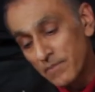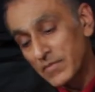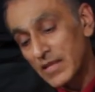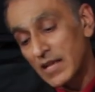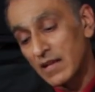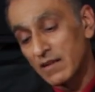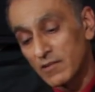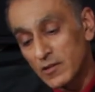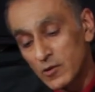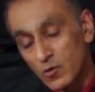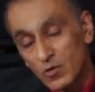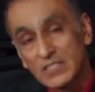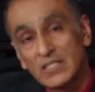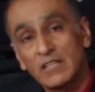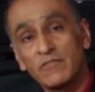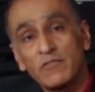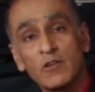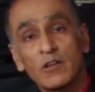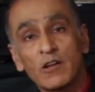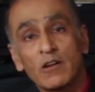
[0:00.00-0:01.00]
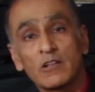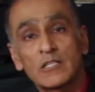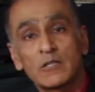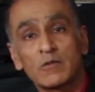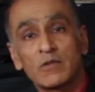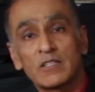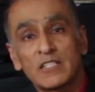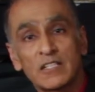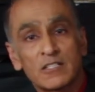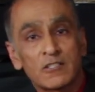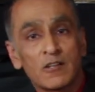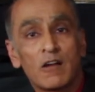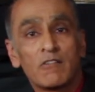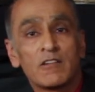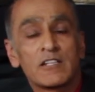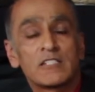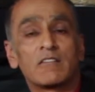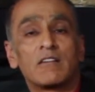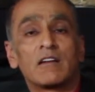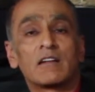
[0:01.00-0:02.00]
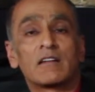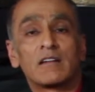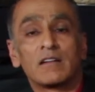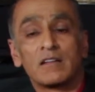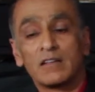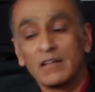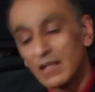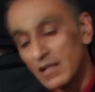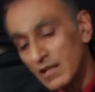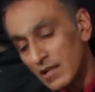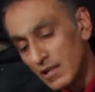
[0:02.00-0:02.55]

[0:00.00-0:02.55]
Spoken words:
And of course, if you go to a sitar recital